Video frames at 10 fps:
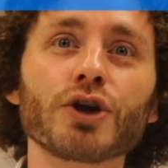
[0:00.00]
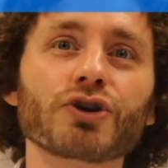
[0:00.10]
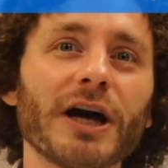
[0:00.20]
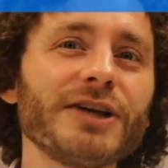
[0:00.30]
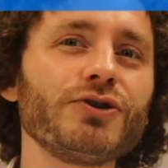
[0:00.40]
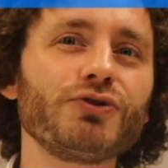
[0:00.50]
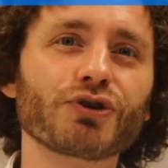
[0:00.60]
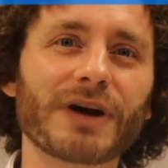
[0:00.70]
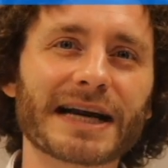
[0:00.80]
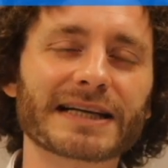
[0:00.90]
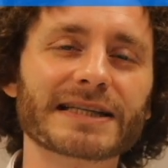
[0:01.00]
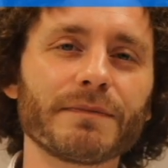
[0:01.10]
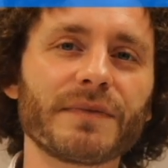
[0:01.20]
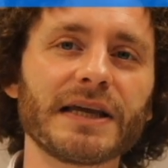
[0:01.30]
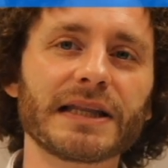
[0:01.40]
Trying to track
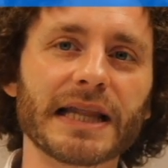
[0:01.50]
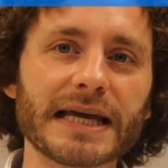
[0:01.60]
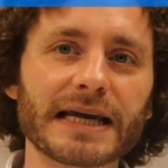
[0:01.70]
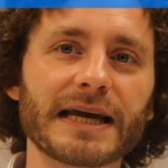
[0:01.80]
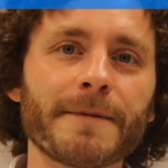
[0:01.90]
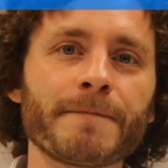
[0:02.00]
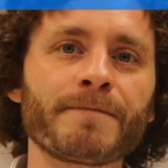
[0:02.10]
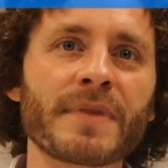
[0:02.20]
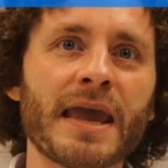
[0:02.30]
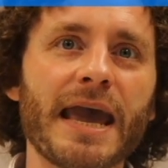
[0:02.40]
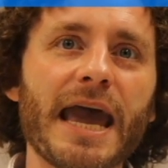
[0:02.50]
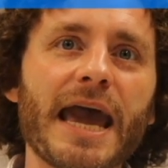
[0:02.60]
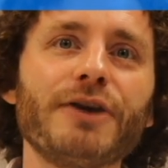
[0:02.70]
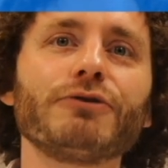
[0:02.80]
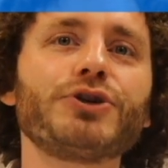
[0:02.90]
something like
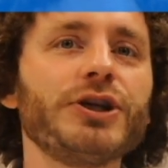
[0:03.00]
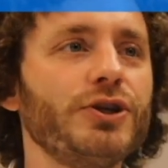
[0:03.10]
energy